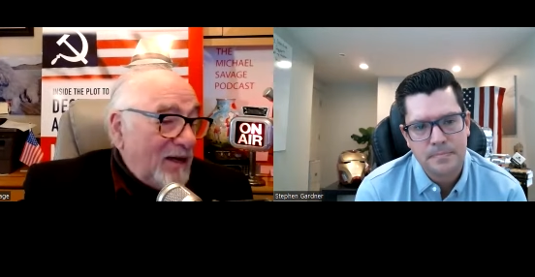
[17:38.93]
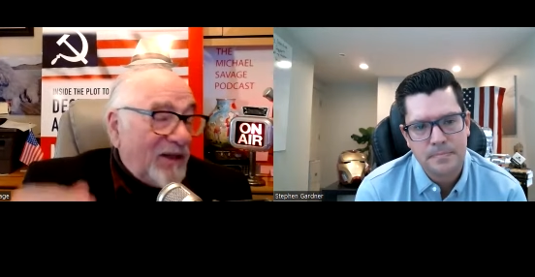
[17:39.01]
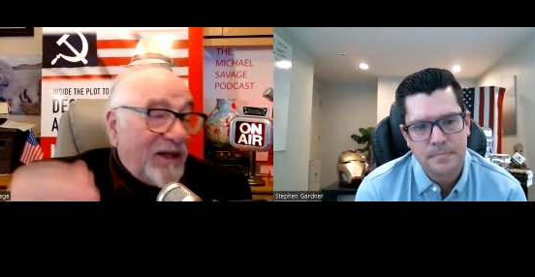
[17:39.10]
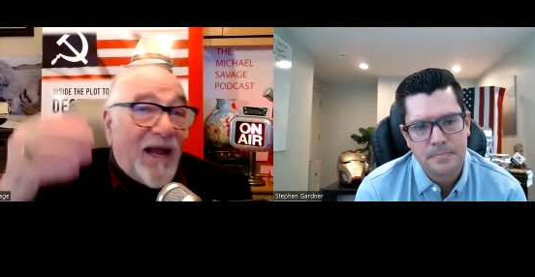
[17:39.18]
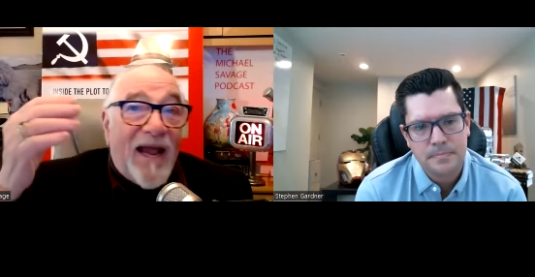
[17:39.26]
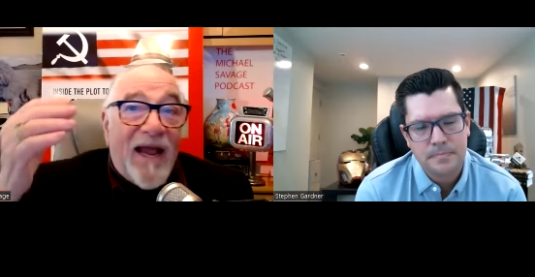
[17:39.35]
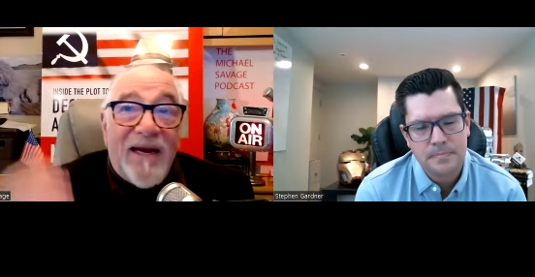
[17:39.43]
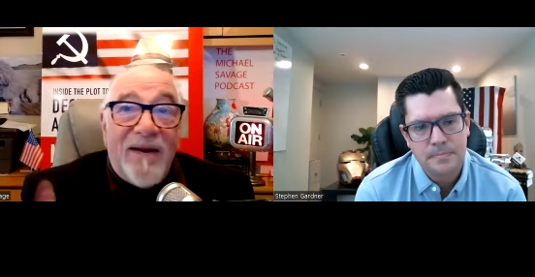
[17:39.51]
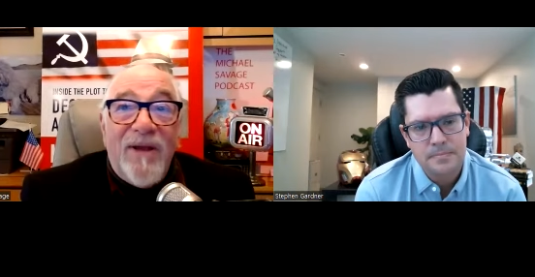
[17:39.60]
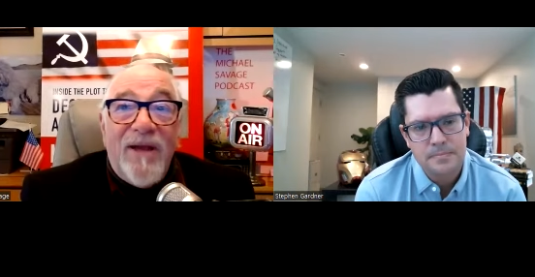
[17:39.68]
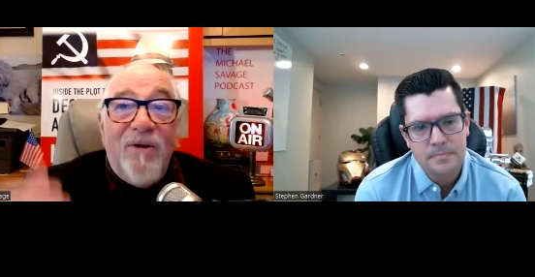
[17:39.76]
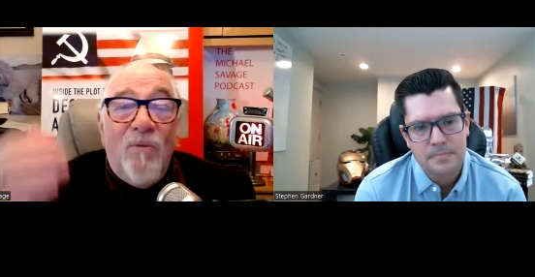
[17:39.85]
Speaker 1: The
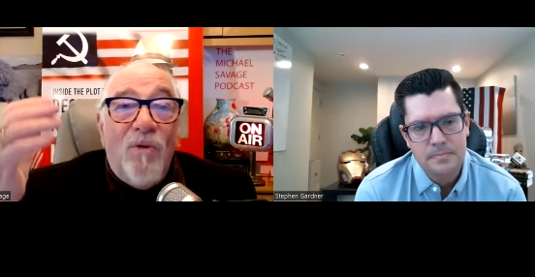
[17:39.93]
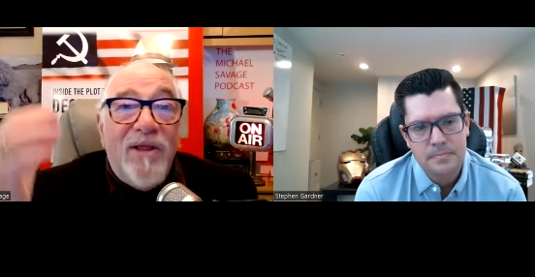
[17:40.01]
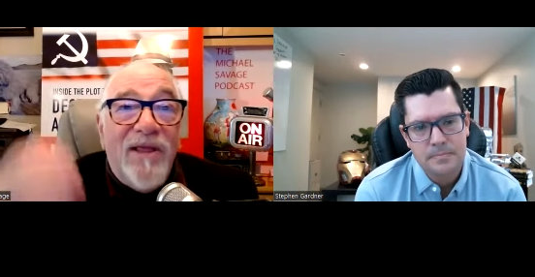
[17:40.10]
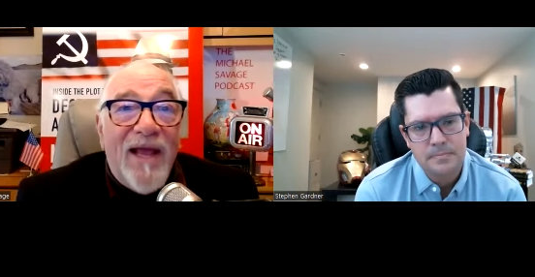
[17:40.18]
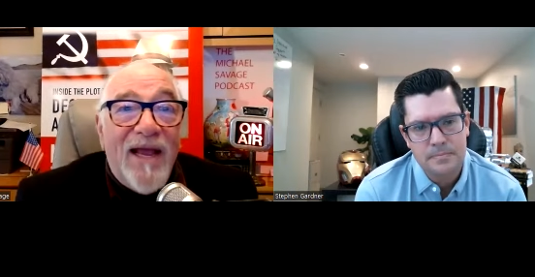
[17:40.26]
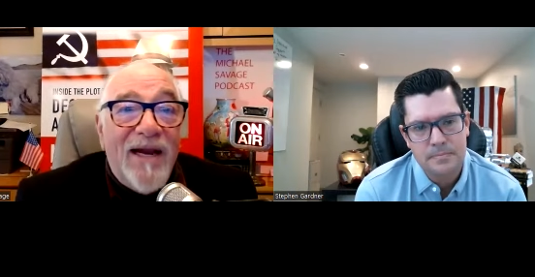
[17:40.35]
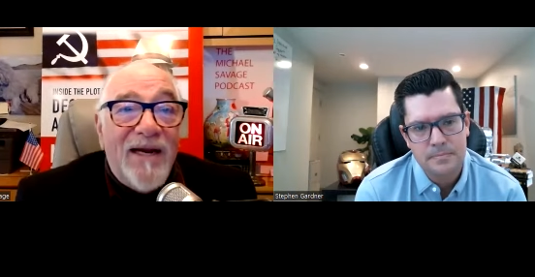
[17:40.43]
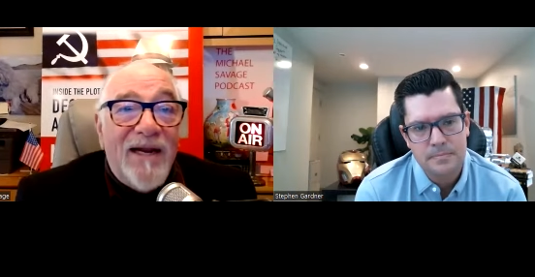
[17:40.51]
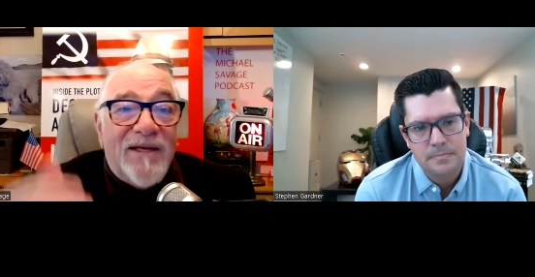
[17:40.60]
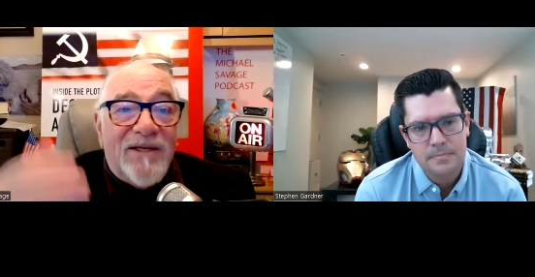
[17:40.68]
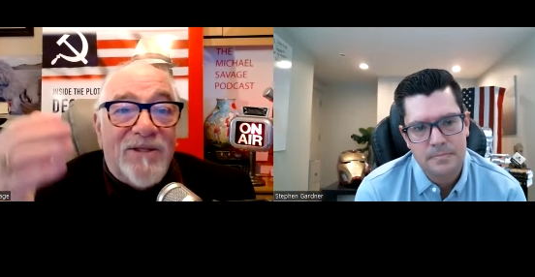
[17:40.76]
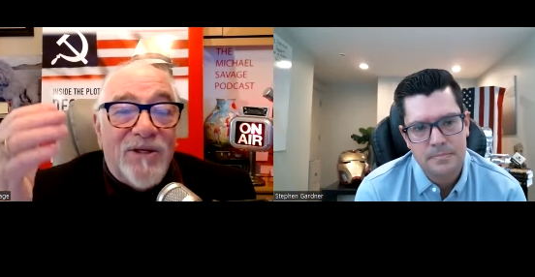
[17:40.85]
enemy within
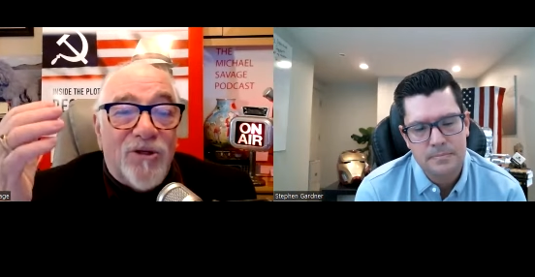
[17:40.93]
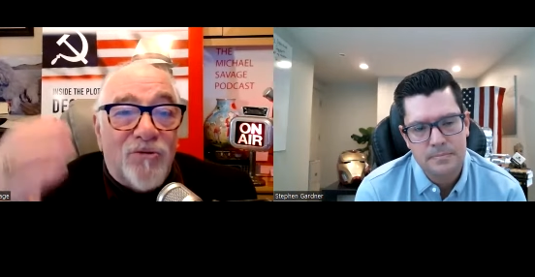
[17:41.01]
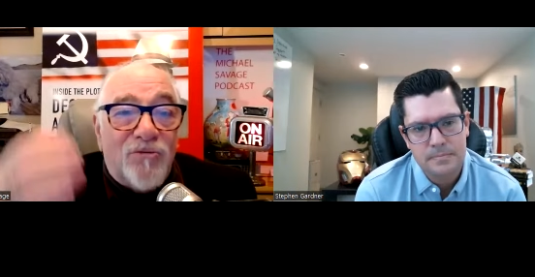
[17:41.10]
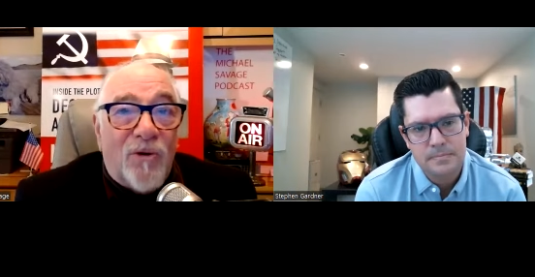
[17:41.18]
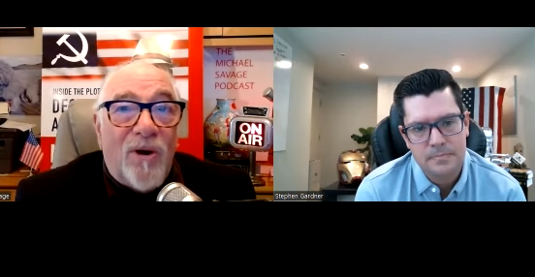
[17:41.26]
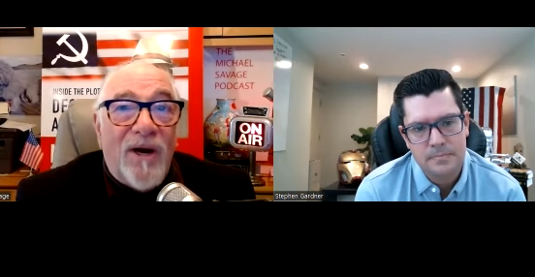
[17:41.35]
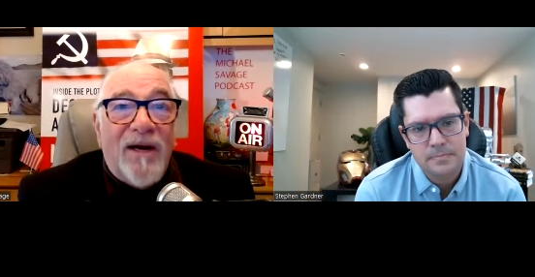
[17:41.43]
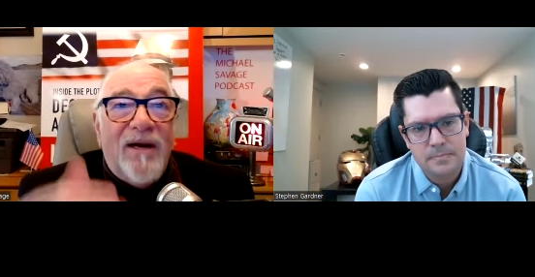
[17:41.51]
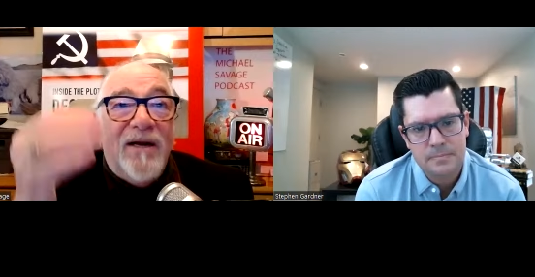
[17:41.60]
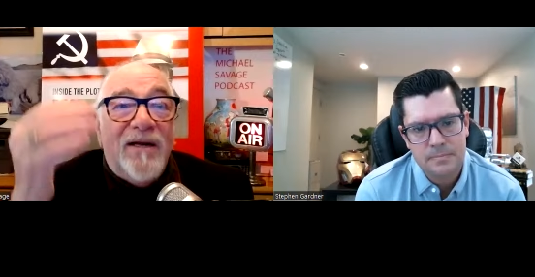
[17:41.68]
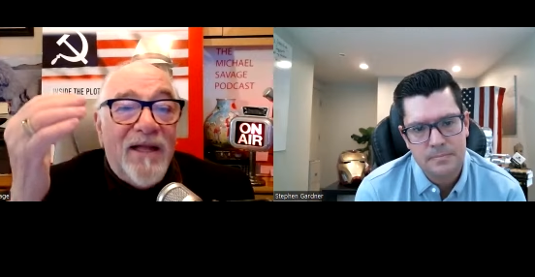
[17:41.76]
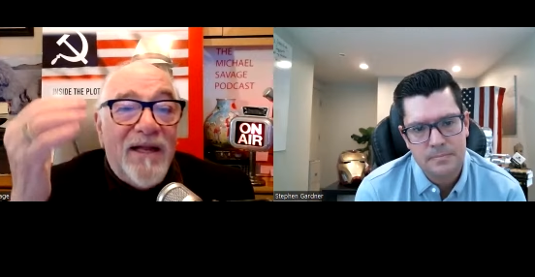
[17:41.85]
is
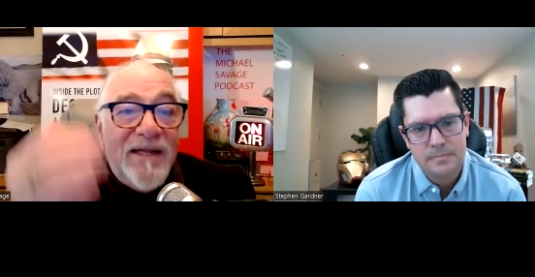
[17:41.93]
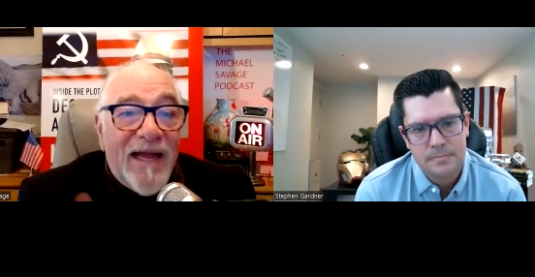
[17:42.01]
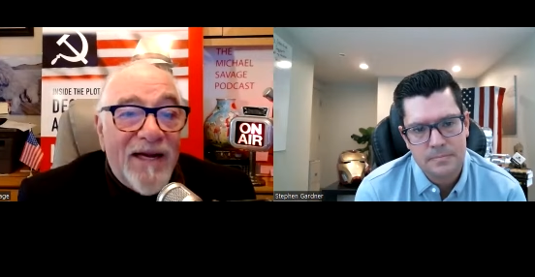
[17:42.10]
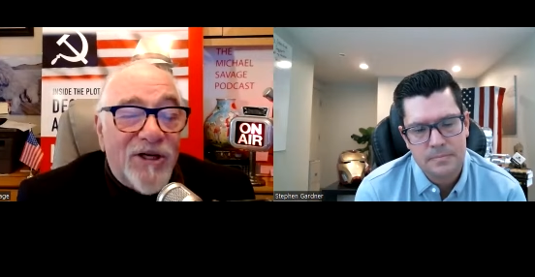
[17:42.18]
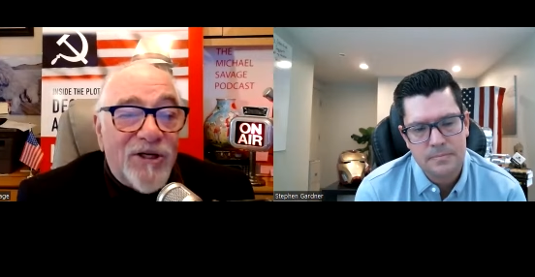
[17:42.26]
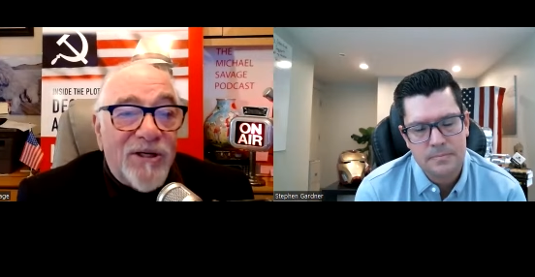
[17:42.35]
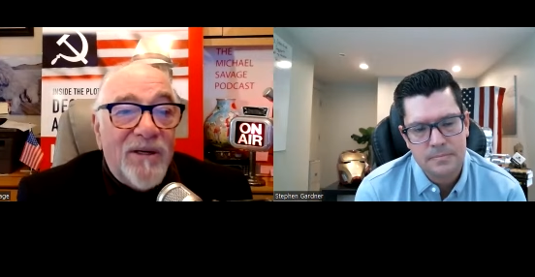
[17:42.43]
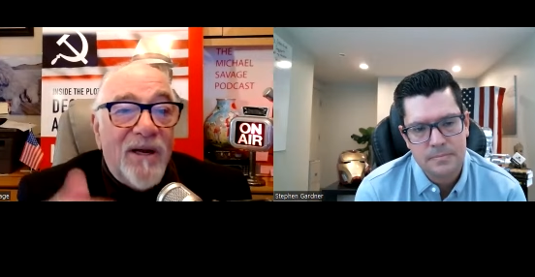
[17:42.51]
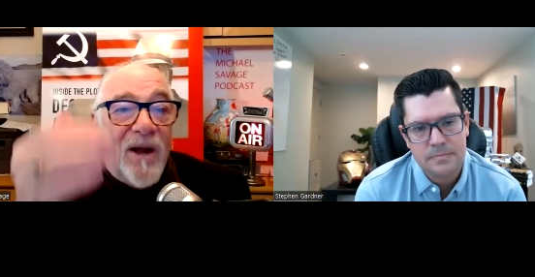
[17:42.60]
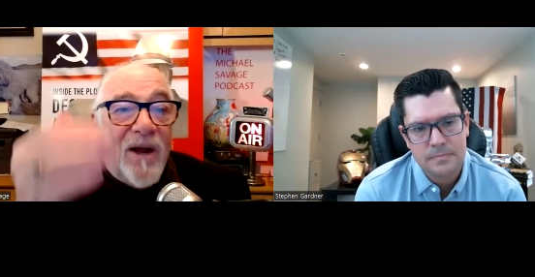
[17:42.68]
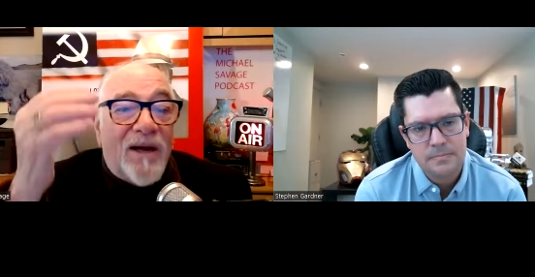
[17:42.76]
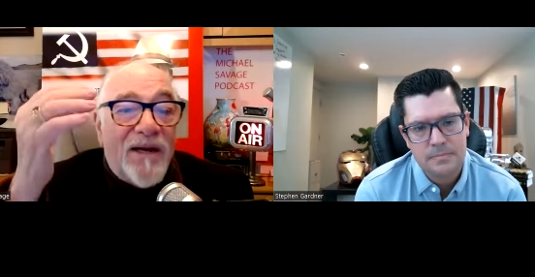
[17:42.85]
destroying the nation
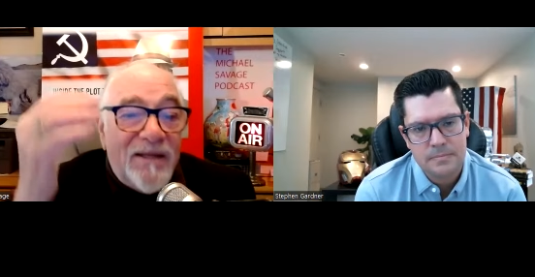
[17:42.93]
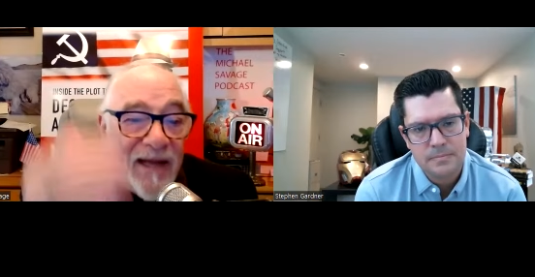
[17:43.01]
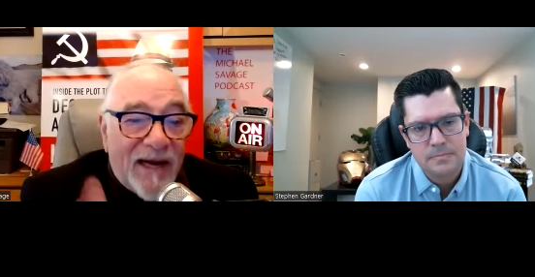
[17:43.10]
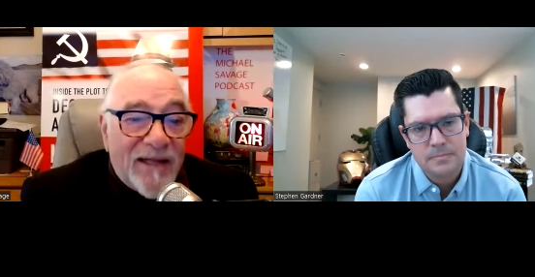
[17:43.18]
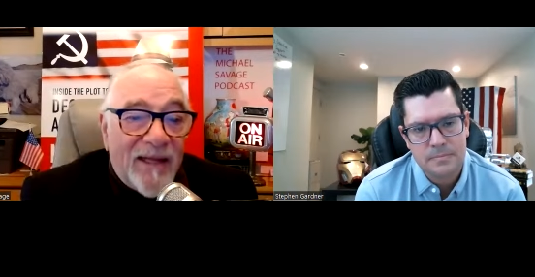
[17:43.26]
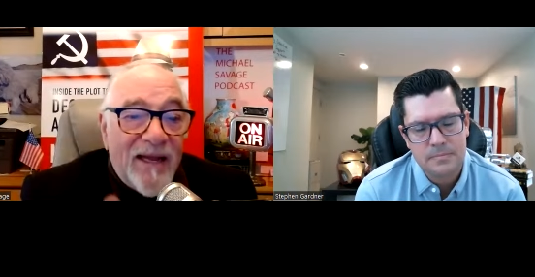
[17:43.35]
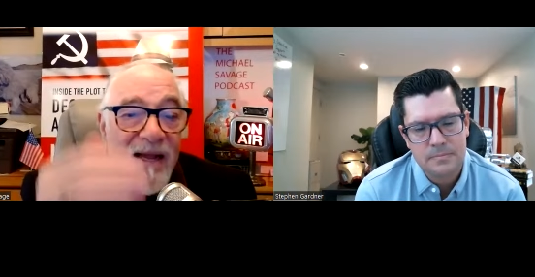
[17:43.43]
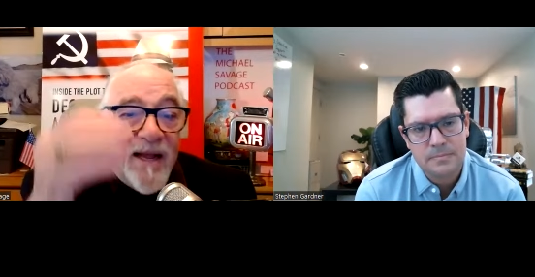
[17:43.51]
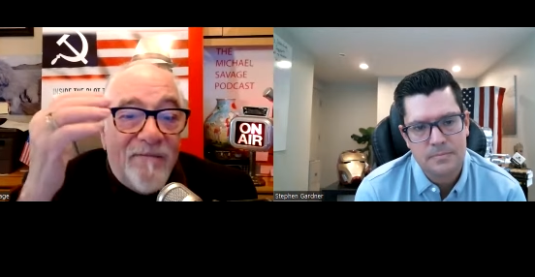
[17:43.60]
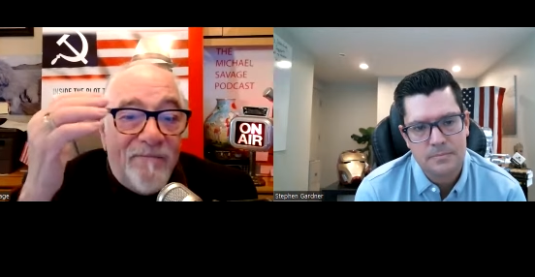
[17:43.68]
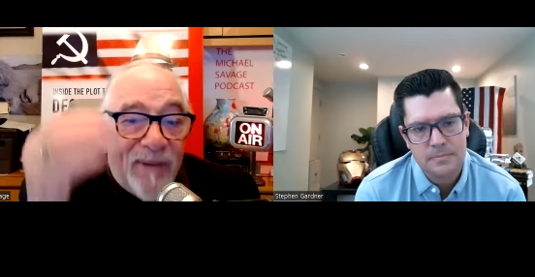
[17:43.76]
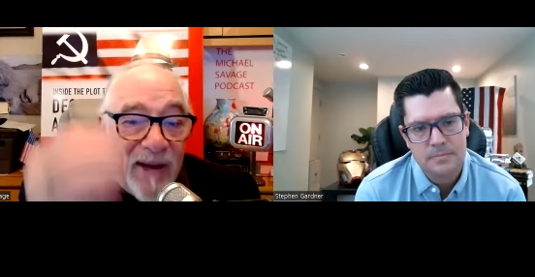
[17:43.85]
on a daily
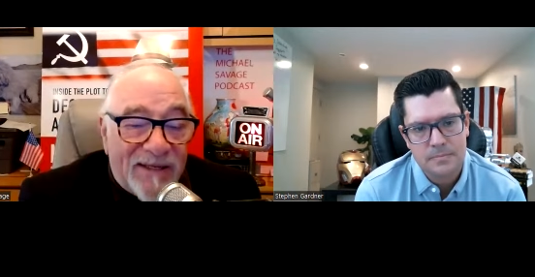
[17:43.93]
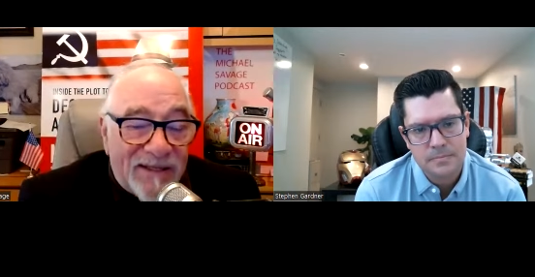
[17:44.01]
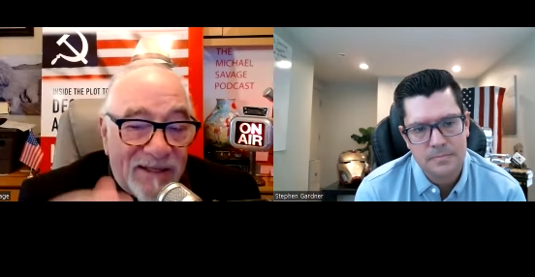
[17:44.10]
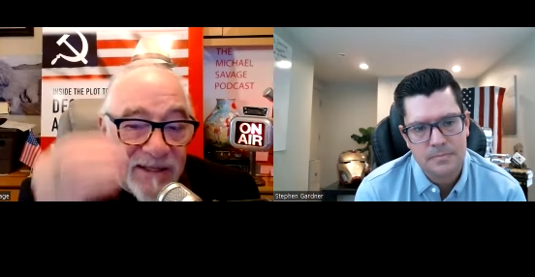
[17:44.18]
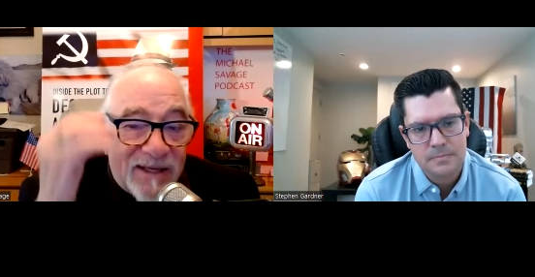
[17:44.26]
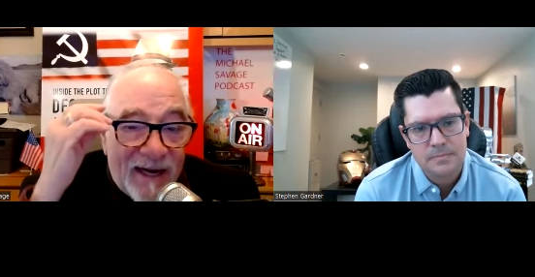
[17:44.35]
basis.